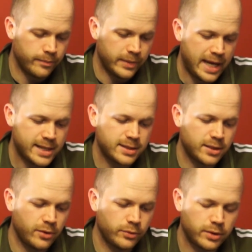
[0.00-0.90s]
Last
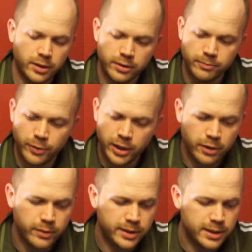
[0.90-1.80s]
note on
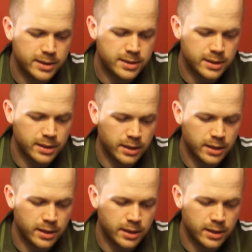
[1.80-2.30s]
priorities,